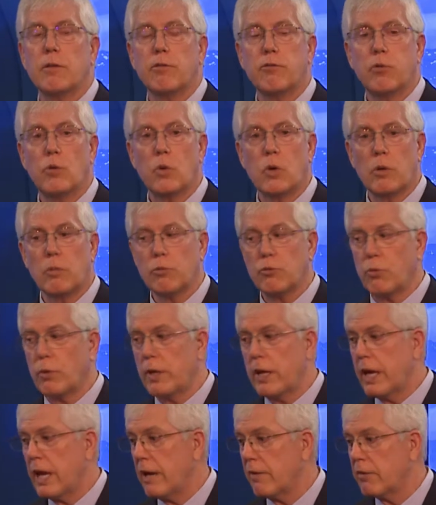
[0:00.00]
forums where
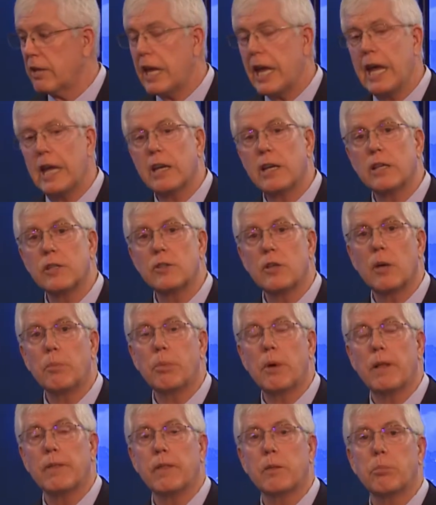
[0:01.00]
you have candidates up
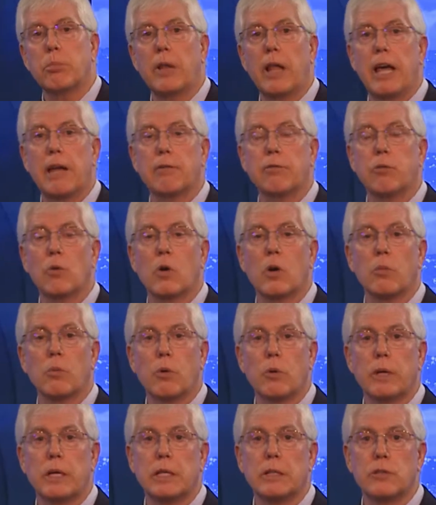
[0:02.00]
on the platform
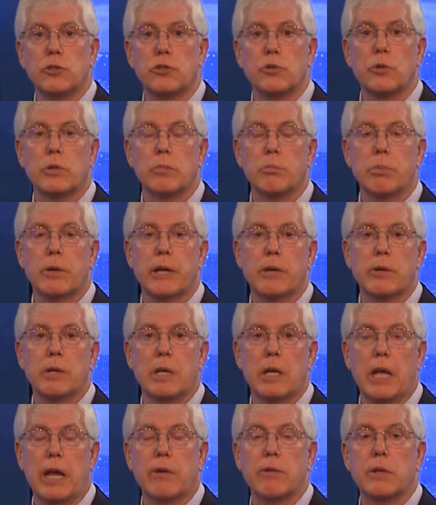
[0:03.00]
or in certain
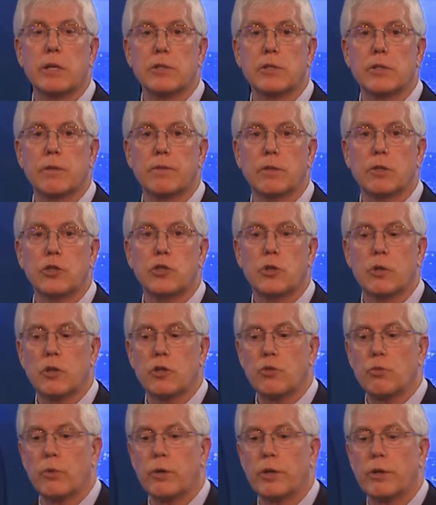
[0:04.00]
areas of the
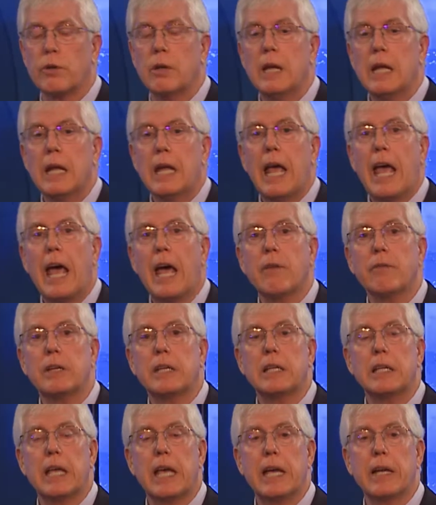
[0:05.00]
church where you're
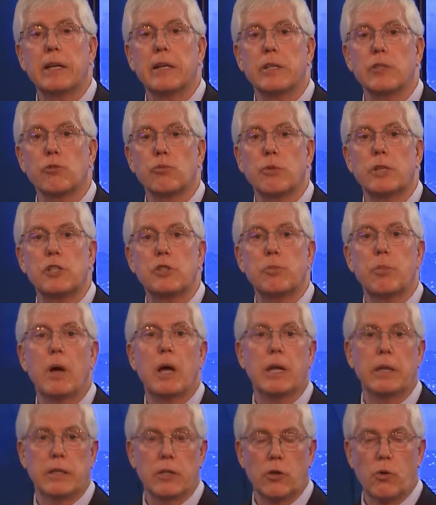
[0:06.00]
having candidates
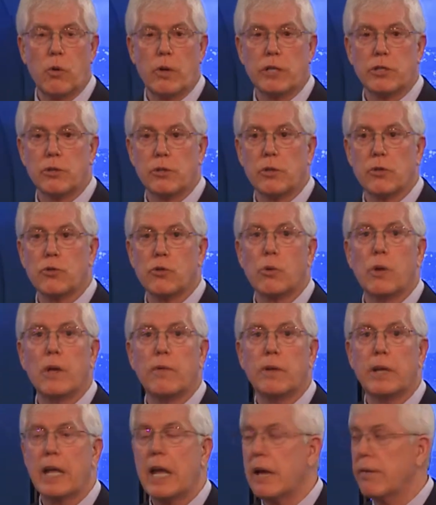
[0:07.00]
respond to questions or
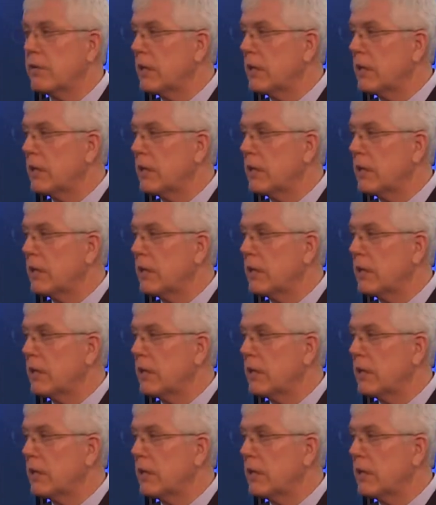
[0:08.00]
even have